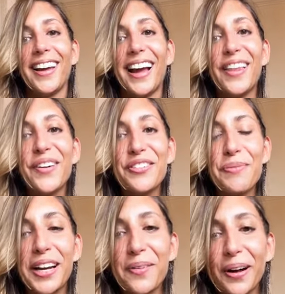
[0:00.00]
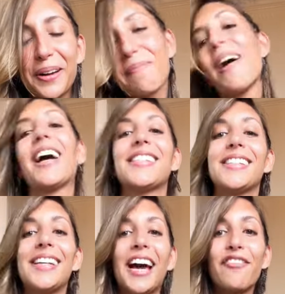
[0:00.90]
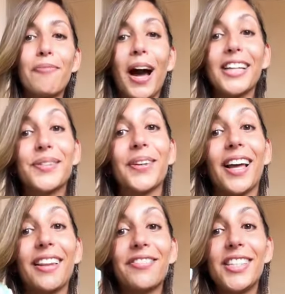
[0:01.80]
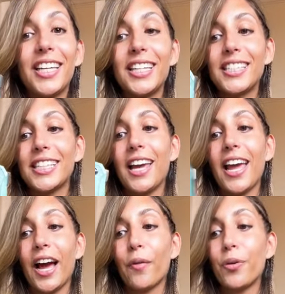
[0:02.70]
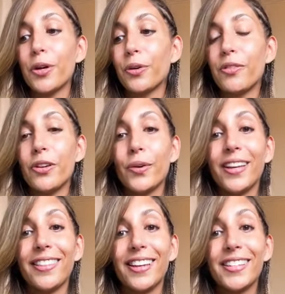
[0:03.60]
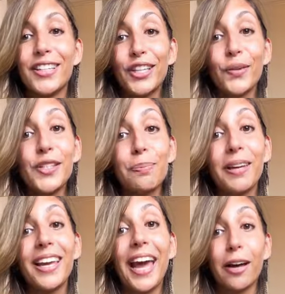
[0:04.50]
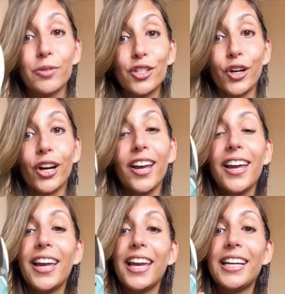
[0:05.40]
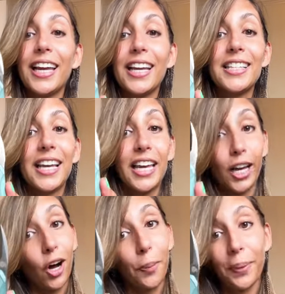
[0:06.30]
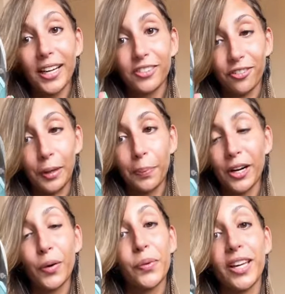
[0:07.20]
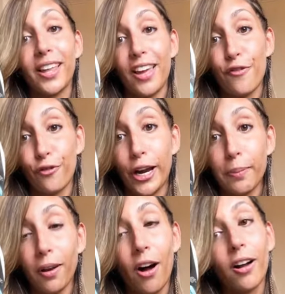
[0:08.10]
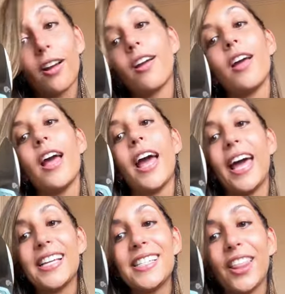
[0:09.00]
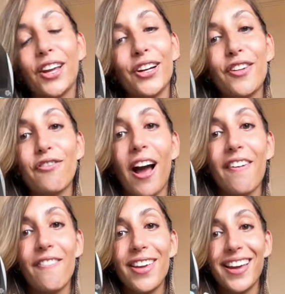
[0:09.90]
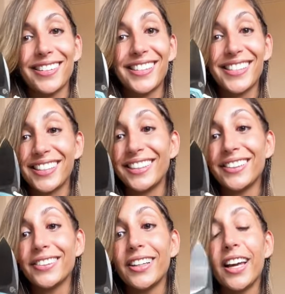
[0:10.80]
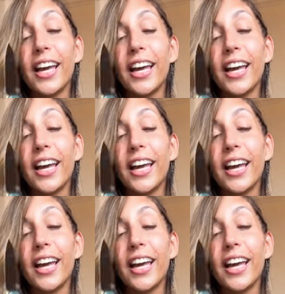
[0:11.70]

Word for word: Hello everybody, welcome back to Knife Bites with LFD. Today I will be reviewing this QSP Hamster. It is a compact flipper with a frame lock, S35VN steel,